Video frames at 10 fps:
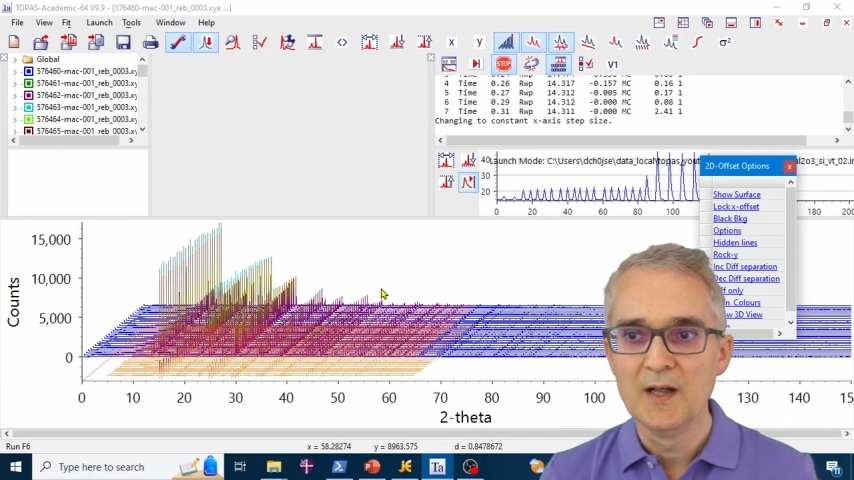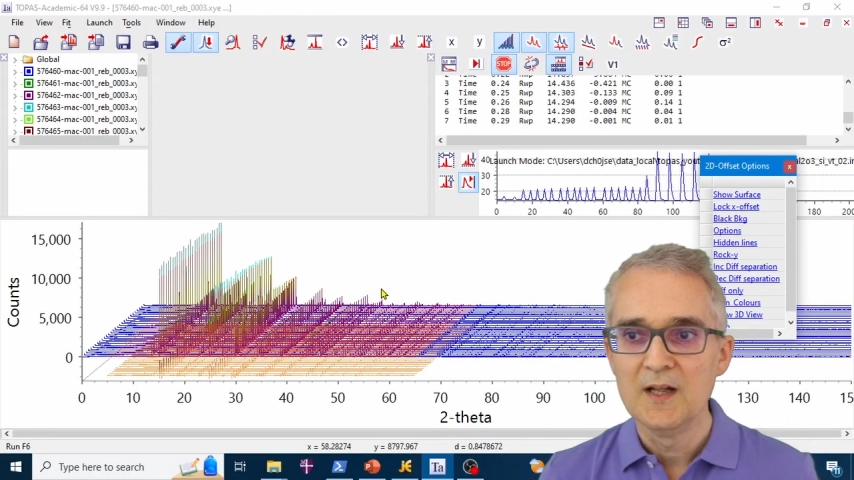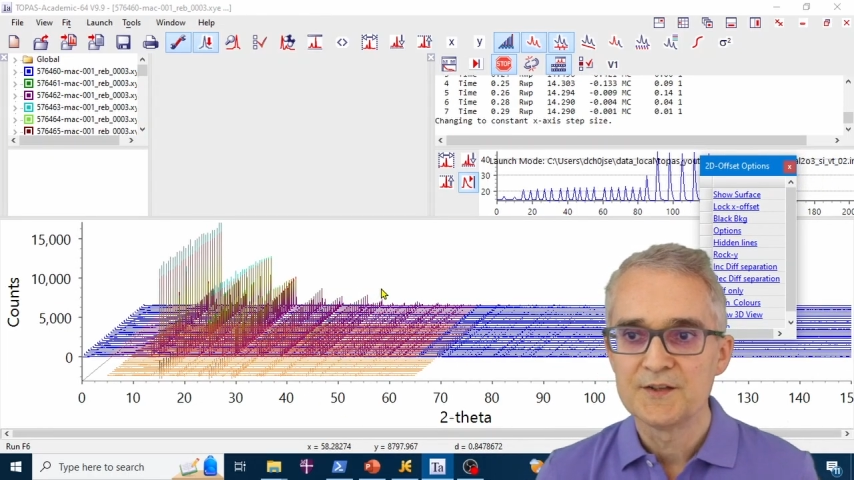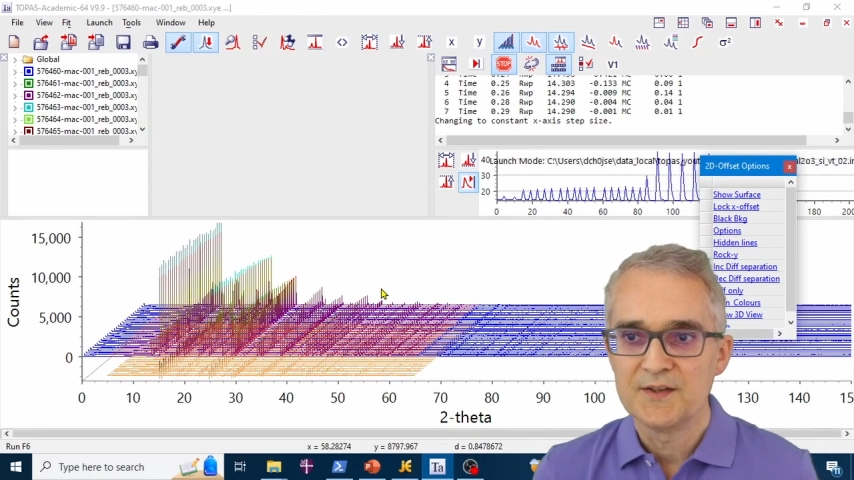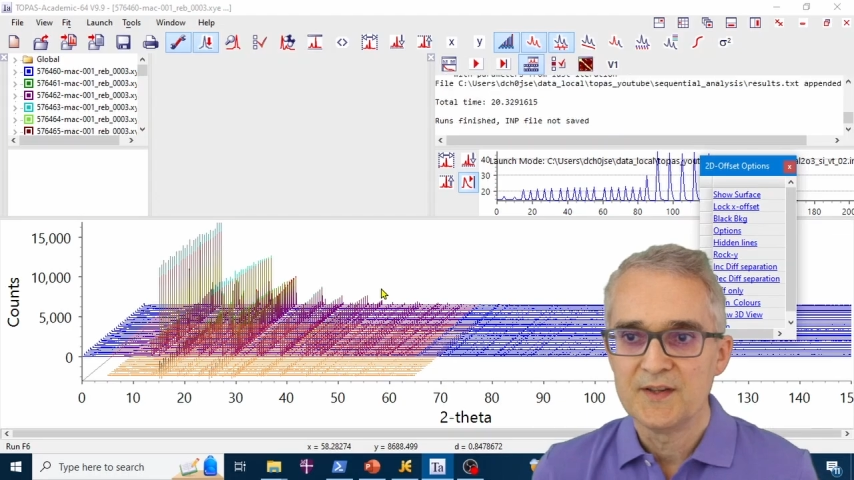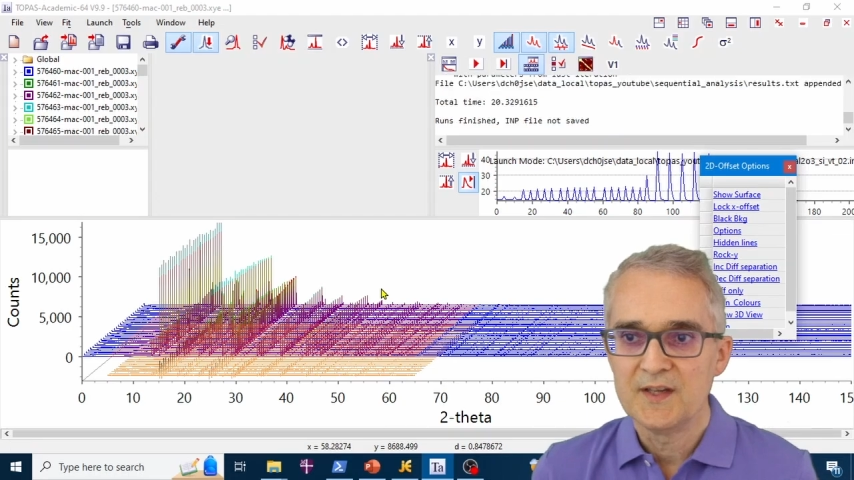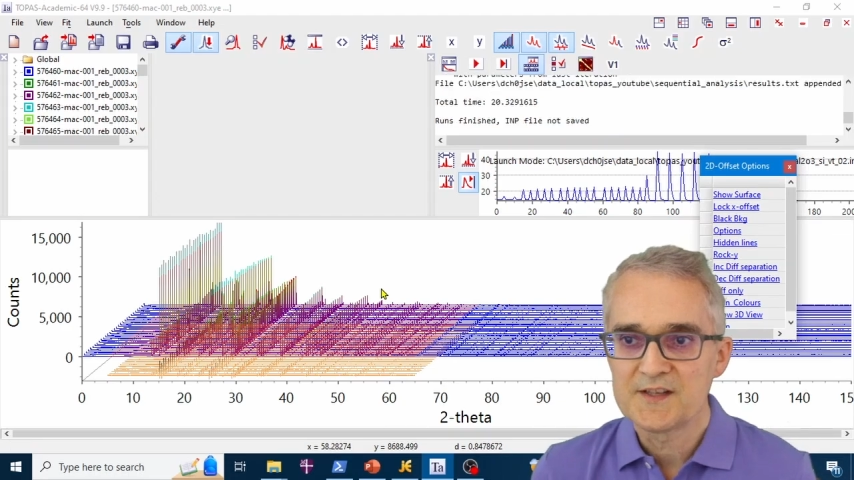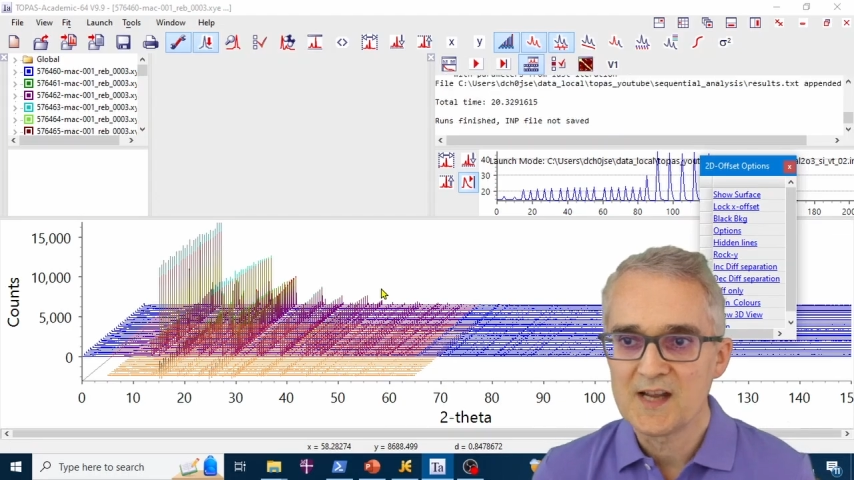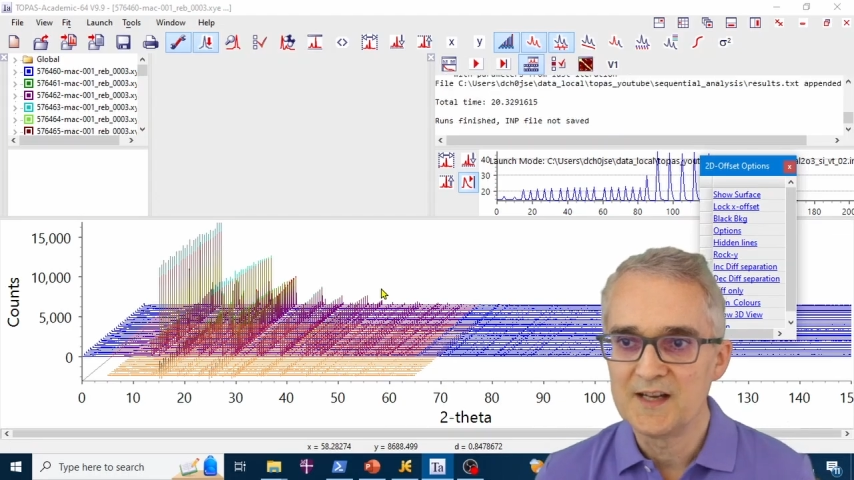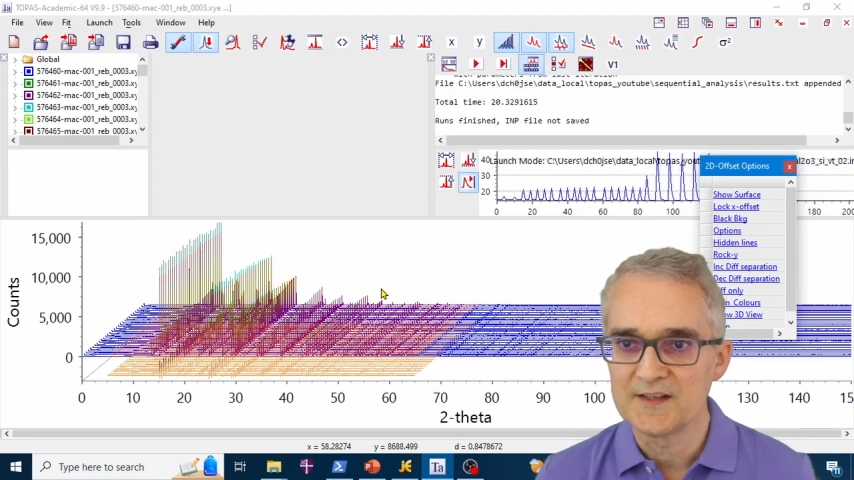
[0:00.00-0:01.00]
So in this
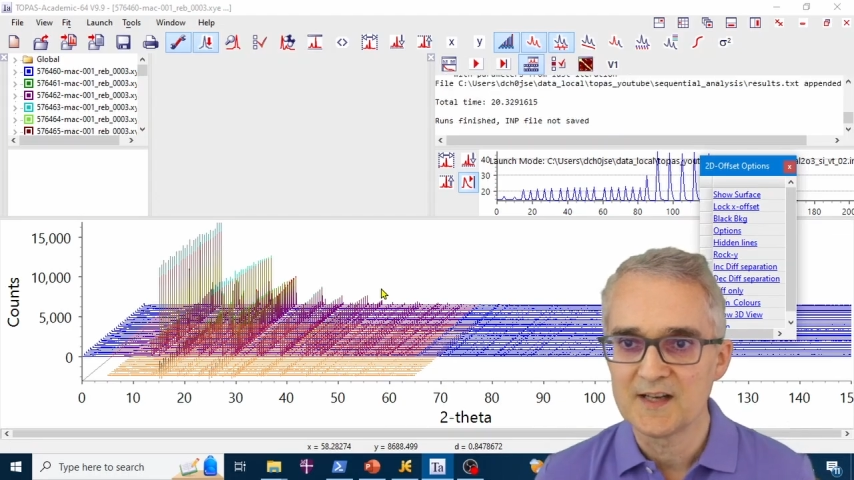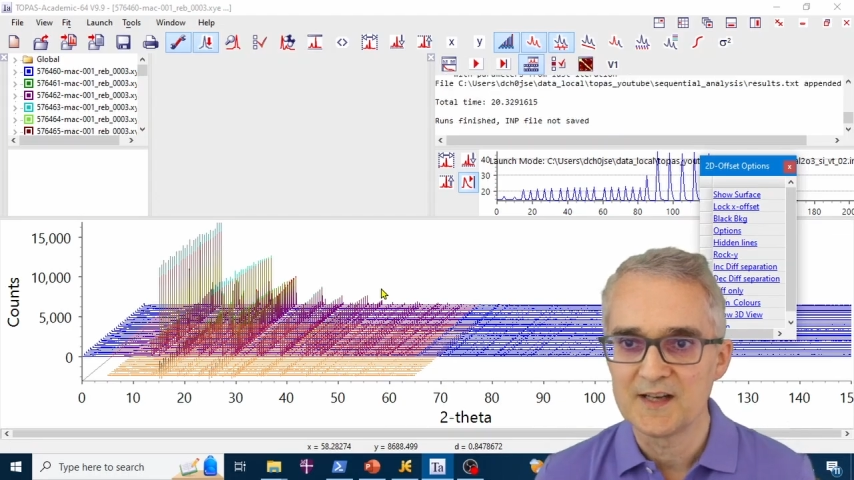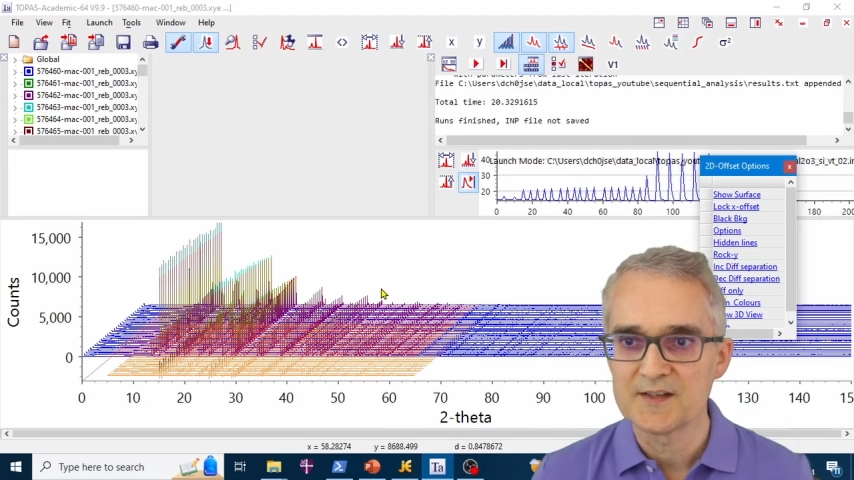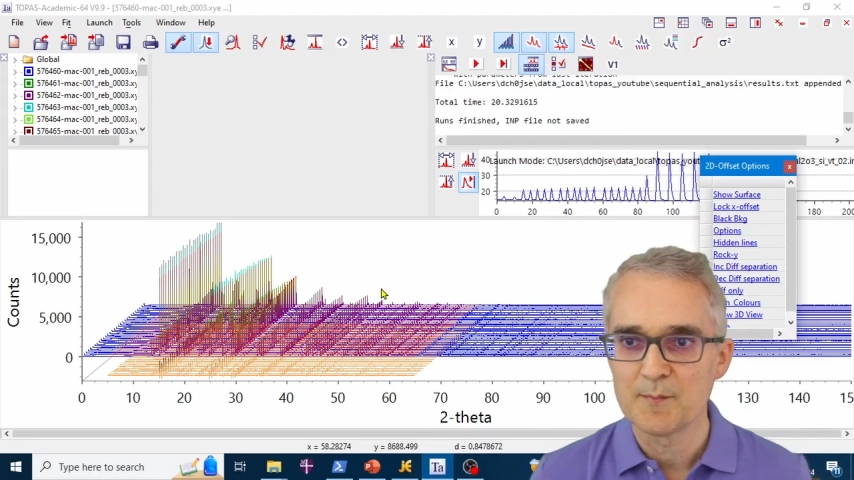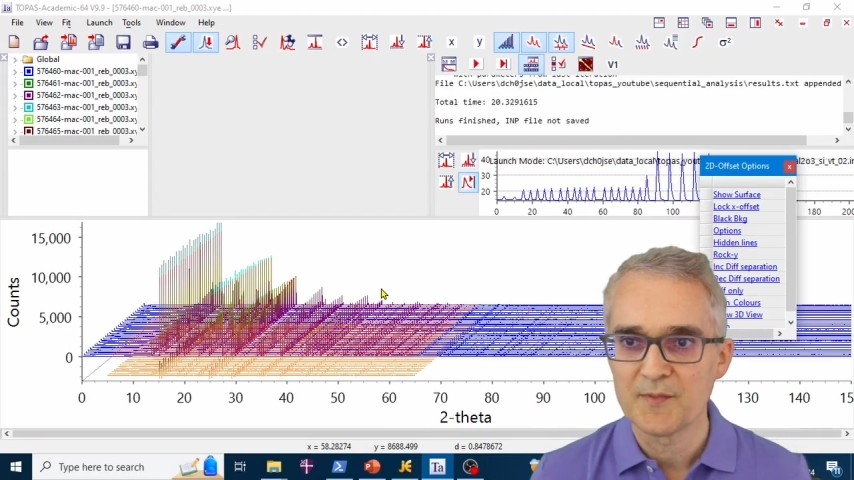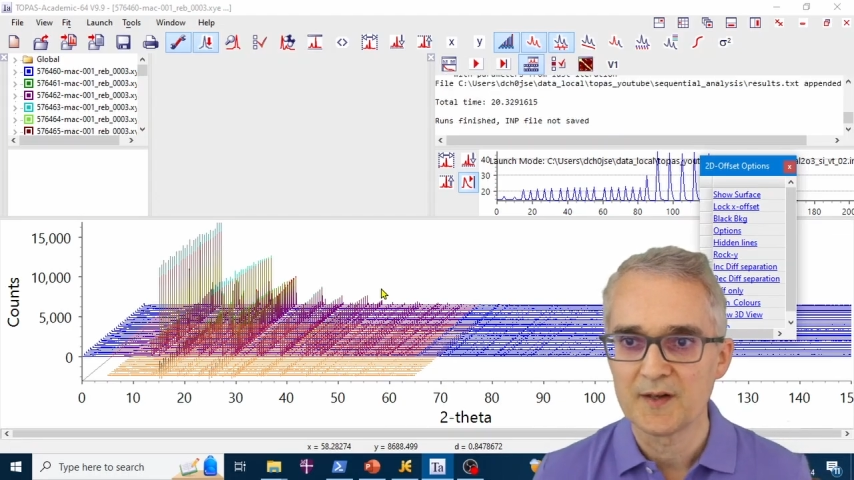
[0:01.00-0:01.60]
case, it takes something